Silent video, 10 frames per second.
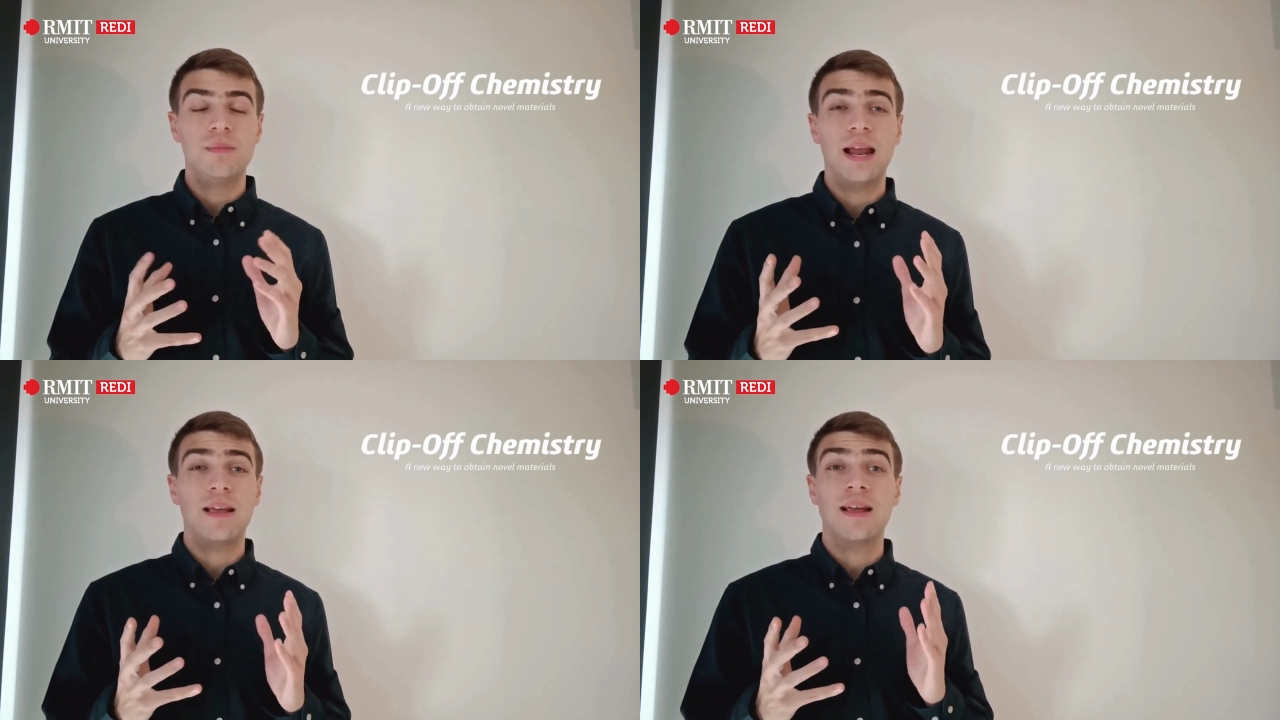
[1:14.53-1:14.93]

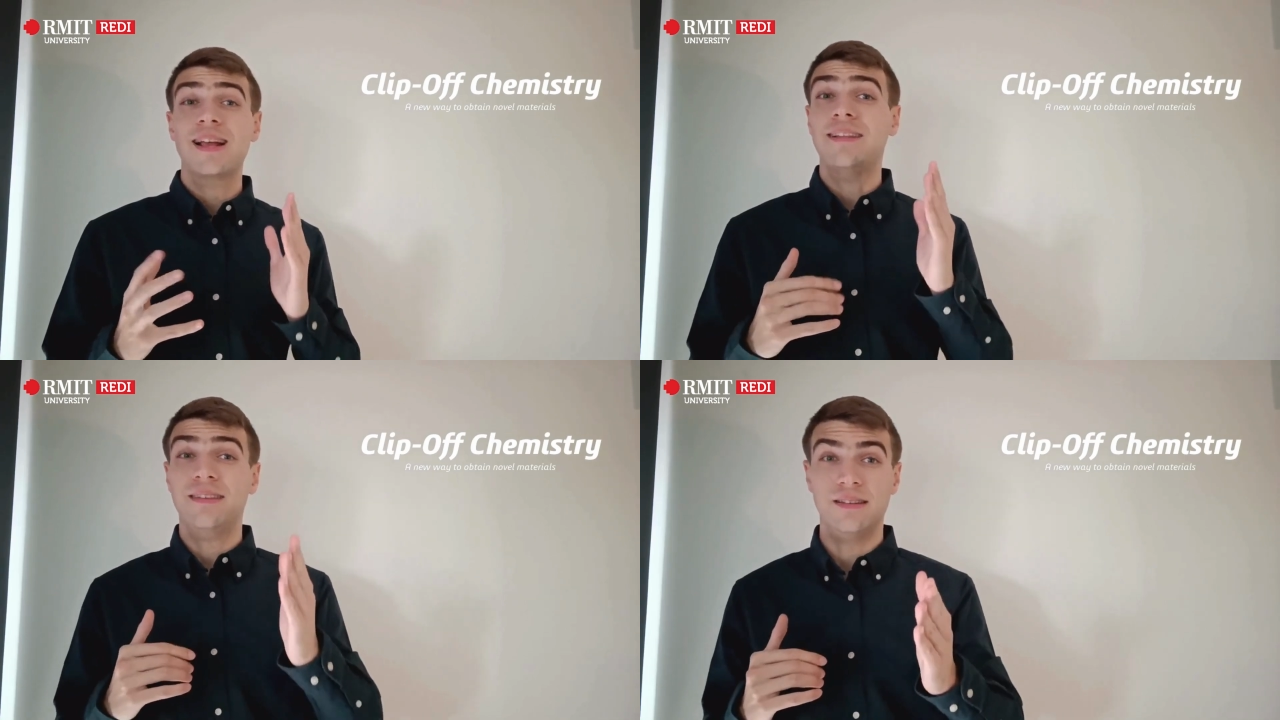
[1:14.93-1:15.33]
like
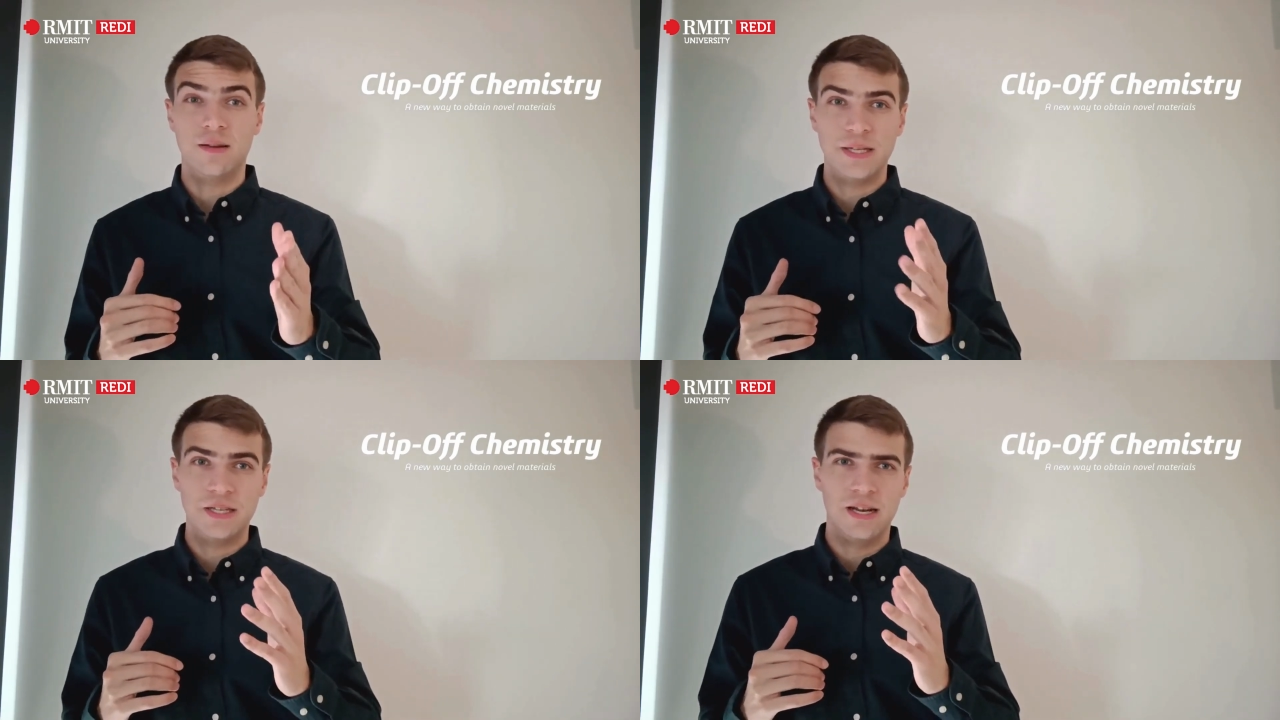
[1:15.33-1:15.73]
cutting the
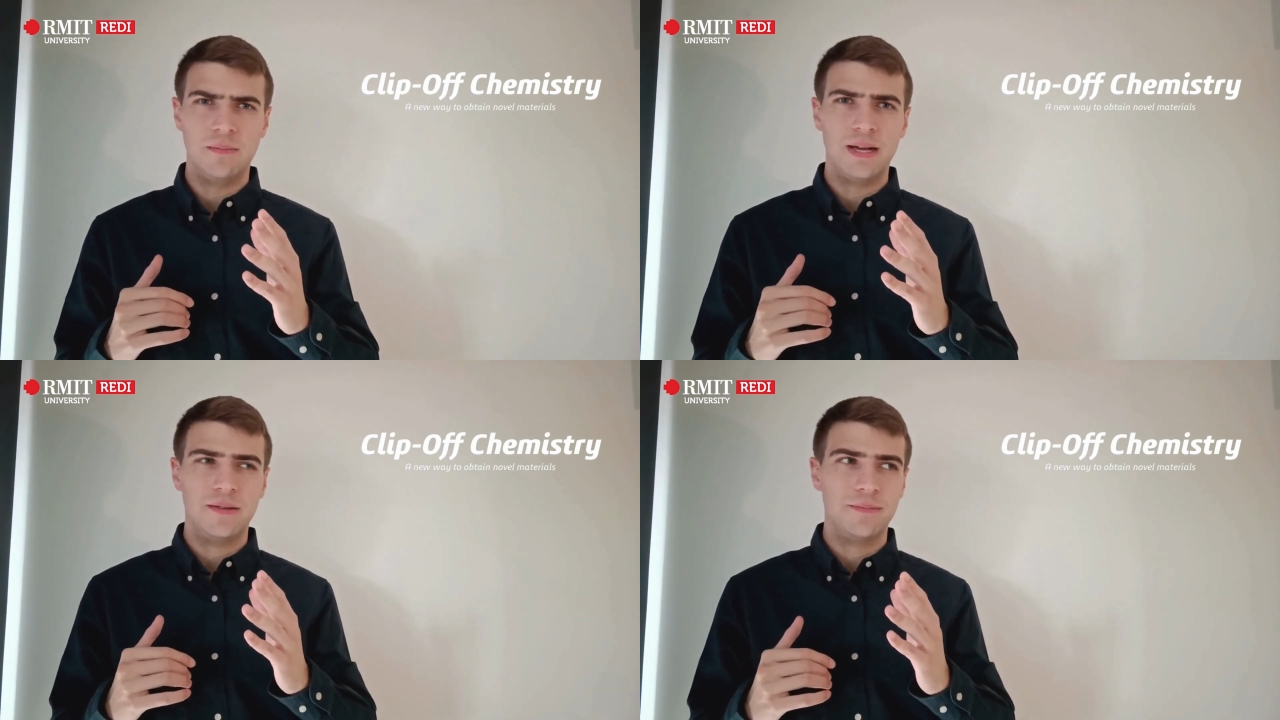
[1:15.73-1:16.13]
material.
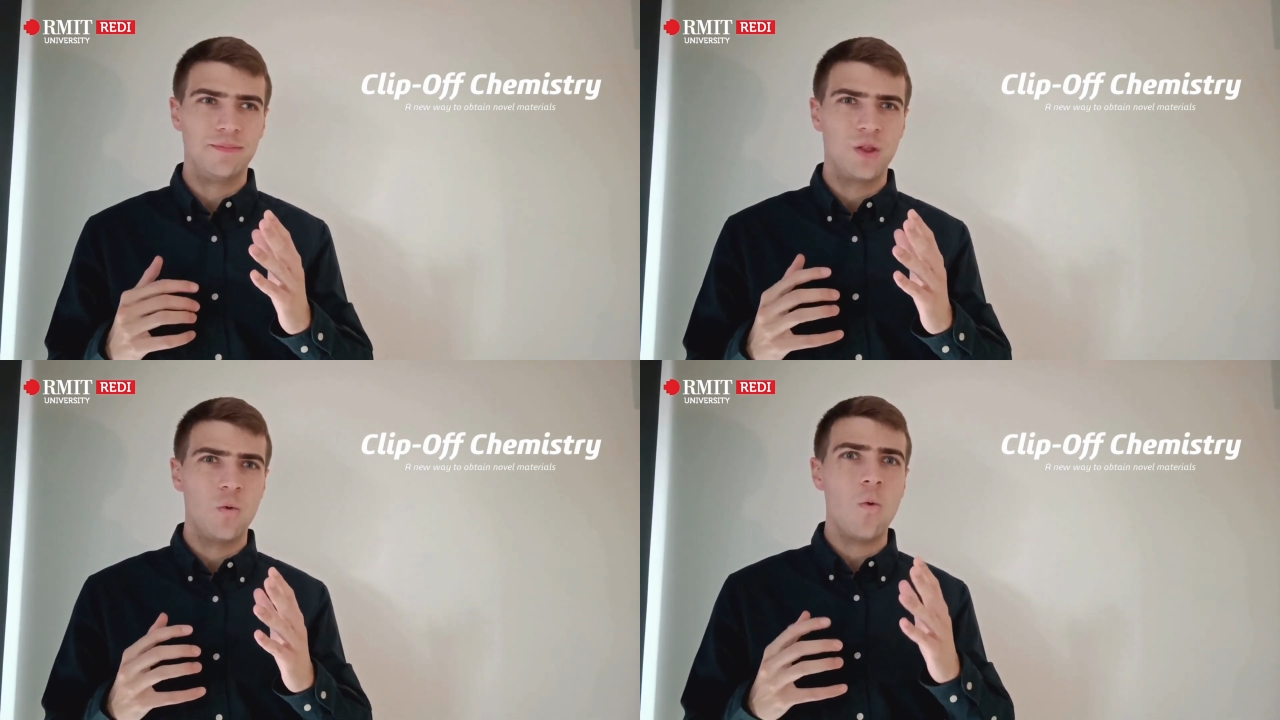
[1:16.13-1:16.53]
But
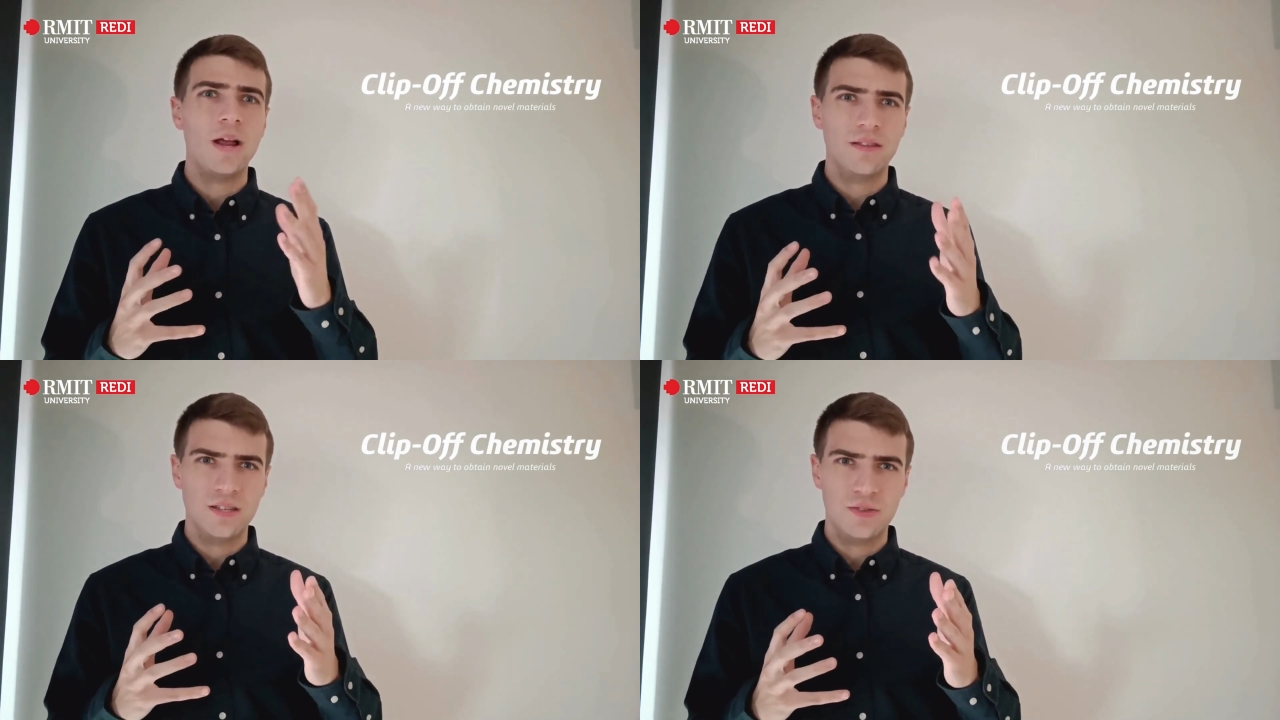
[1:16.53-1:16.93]

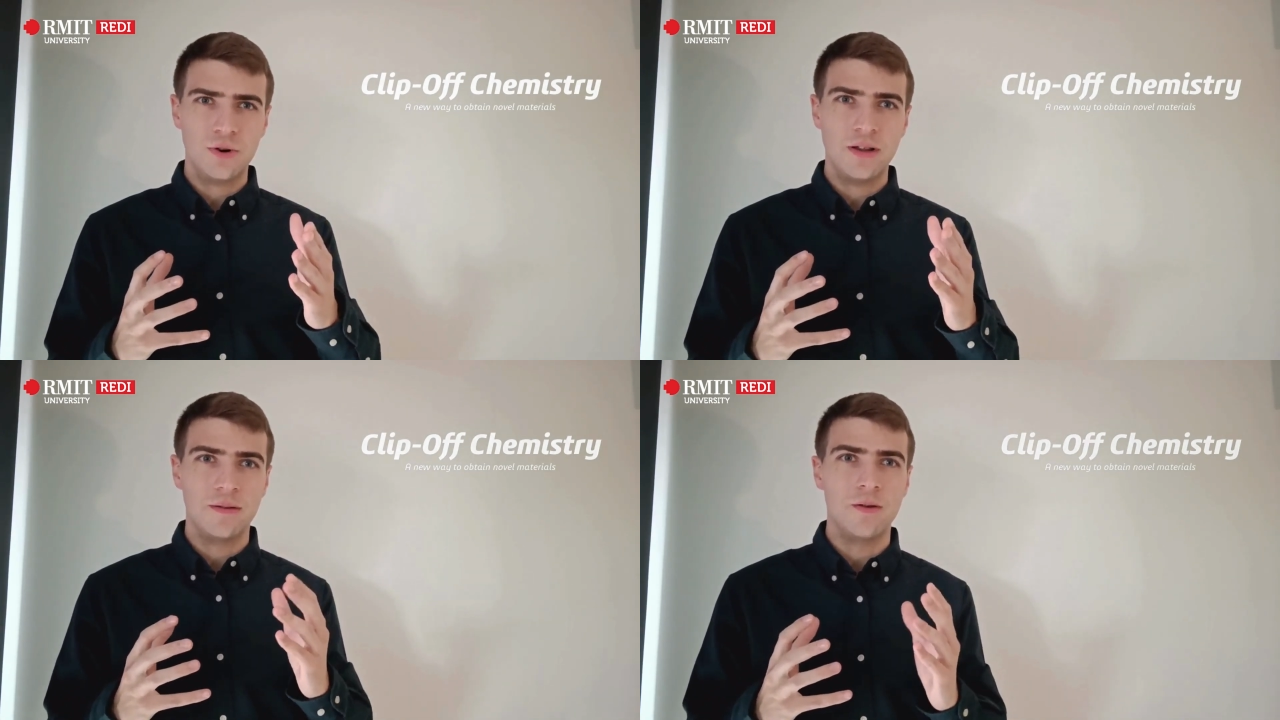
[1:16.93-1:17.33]
why
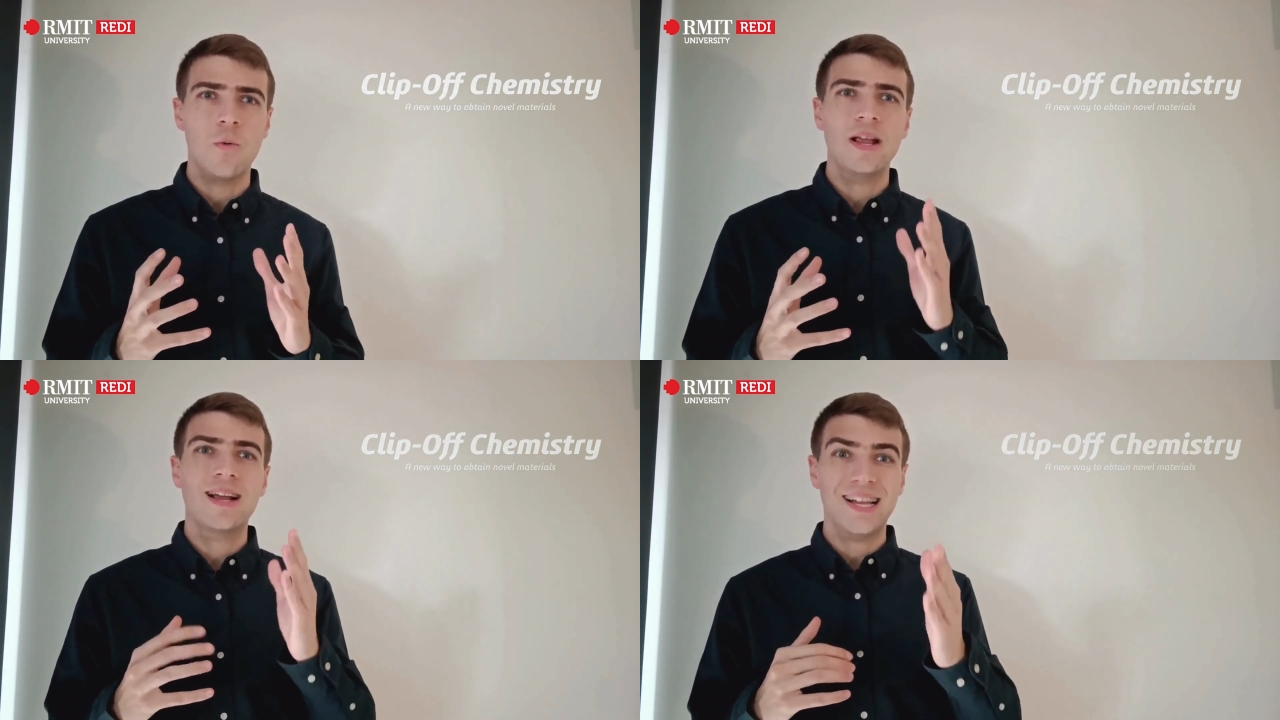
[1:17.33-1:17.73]
destroying?
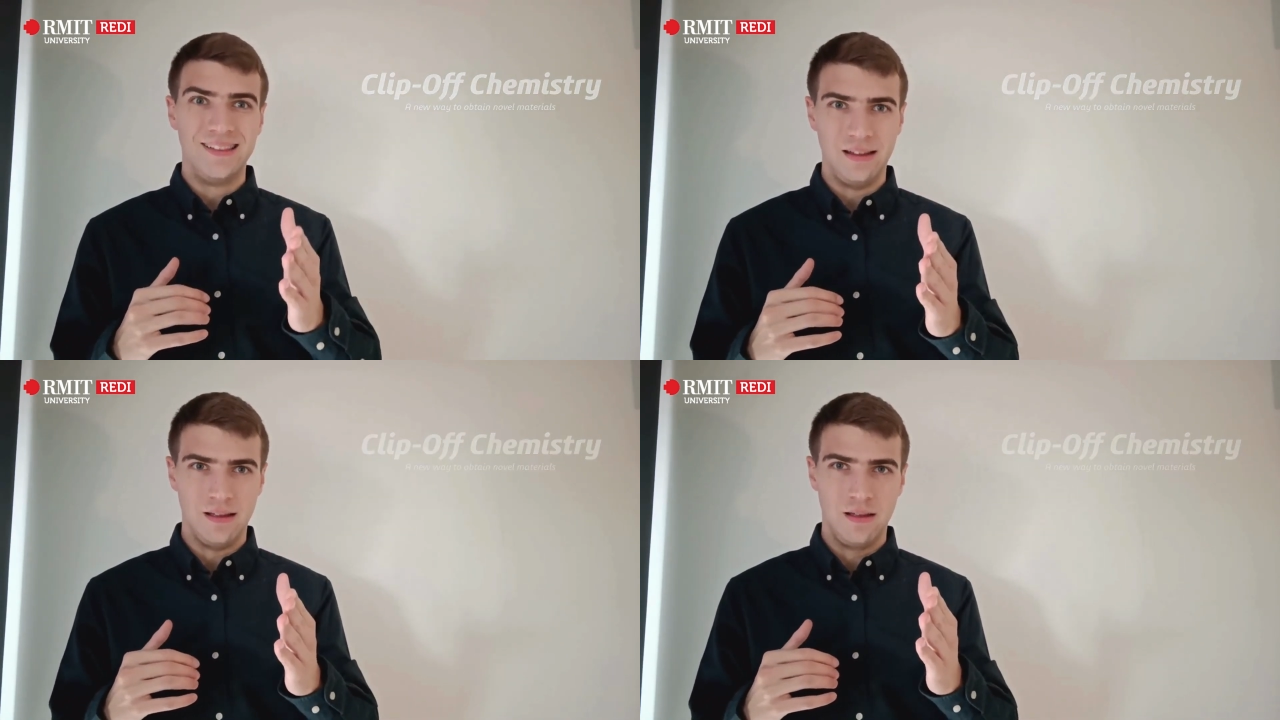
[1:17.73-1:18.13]
Why
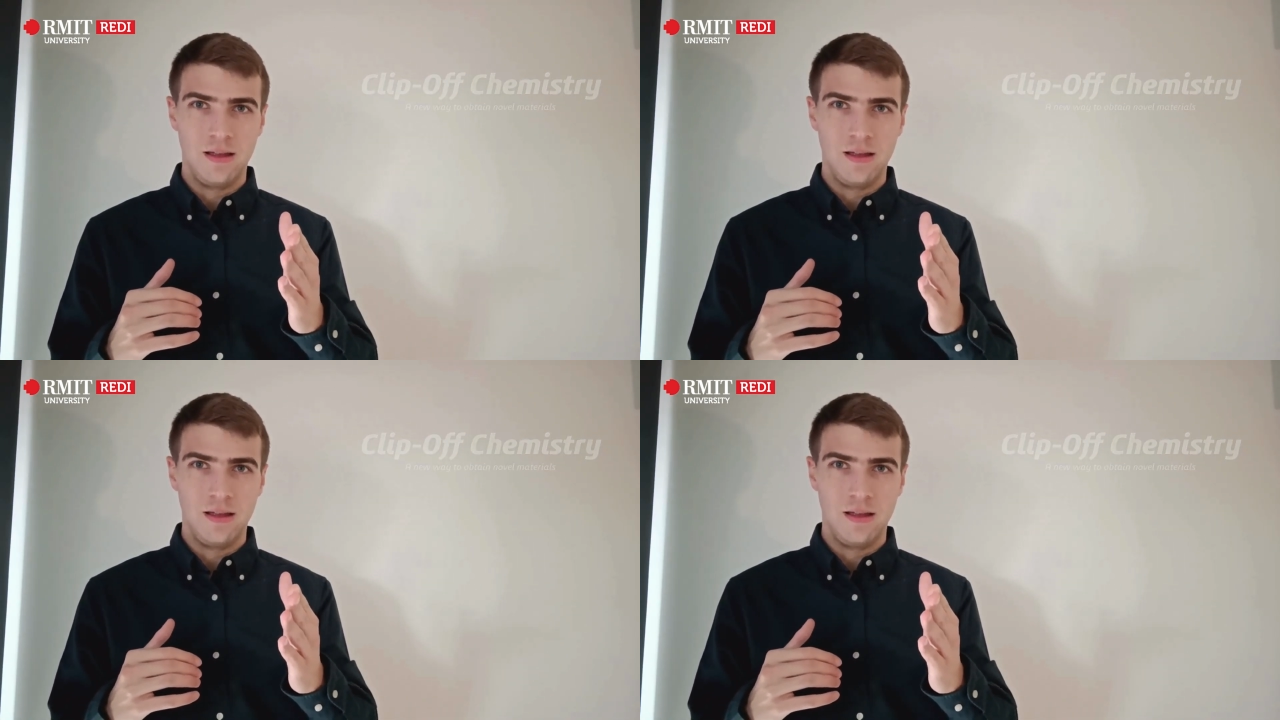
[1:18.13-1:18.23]
cutting?